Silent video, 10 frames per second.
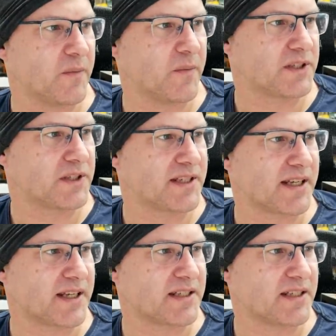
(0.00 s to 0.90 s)
What does
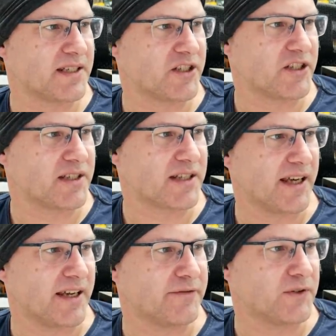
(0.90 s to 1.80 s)
SDG
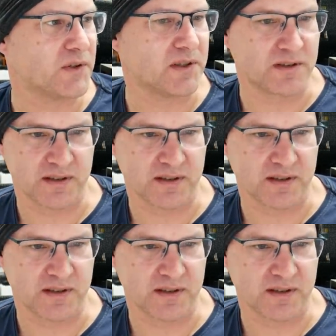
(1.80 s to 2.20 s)
stand for?